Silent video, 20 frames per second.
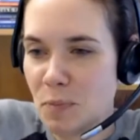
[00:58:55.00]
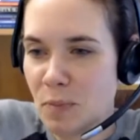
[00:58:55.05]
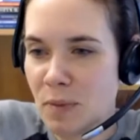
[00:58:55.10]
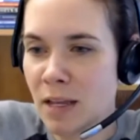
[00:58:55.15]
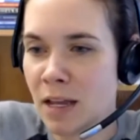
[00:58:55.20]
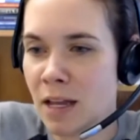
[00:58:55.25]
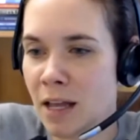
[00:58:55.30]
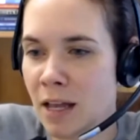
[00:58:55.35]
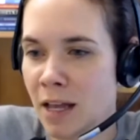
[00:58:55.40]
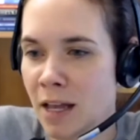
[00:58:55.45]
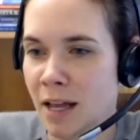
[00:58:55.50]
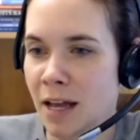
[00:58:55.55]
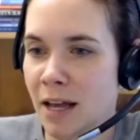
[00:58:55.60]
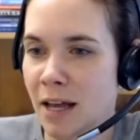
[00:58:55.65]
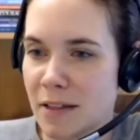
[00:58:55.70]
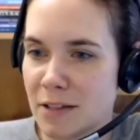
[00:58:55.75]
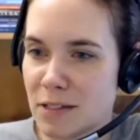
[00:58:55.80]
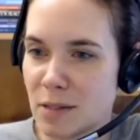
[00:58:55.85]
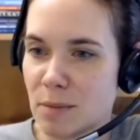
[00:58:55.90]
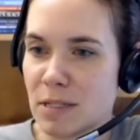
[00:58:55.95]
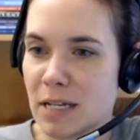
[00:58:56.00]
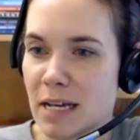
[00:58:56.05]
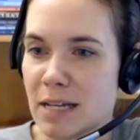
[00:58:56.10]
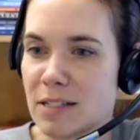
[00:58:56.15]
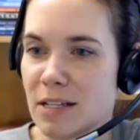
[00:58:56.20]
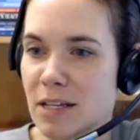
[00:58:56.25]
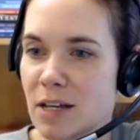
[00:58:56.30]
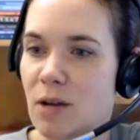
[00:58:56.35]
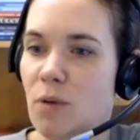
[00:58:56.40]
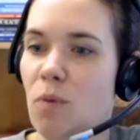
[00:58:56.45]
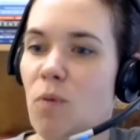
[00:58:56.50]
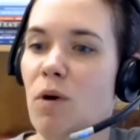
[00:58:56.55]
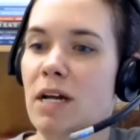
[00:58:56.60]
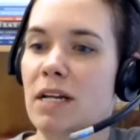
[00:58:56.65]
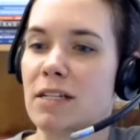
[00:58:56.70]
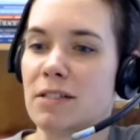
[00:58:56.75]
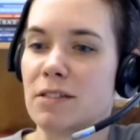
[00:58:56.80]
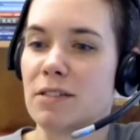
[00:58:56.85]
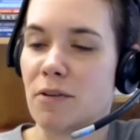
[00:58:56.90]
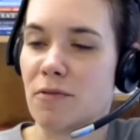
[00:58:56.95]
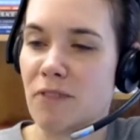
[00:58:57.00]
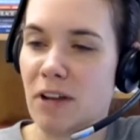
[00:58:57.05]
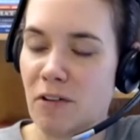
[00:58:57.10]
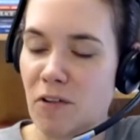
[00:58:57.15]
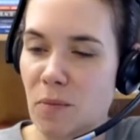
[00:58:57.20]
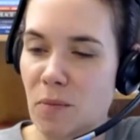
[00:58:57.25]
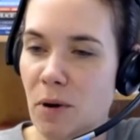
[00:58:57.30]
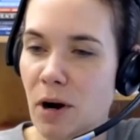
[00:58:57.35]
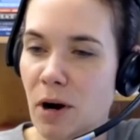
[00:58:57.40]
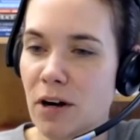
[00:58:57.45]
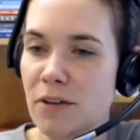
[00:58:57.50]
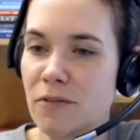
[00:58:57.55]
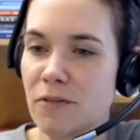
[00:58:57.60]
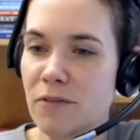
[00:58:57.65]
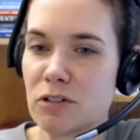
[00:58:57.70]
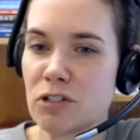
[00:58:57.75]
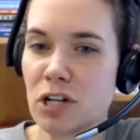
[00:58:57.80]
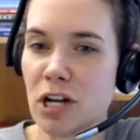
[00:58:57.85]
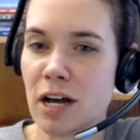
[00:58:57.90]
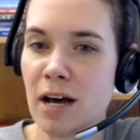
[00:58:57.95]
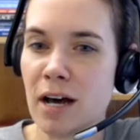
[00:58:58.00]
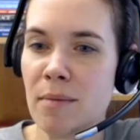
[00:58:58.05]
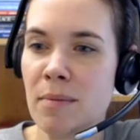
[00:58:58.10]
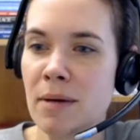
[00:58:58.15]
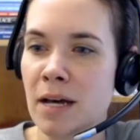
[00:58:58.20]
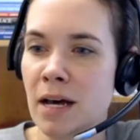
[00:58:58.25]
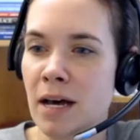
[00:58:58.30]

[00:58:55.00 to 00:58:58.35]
and then someone's asking what is your favorite part of your job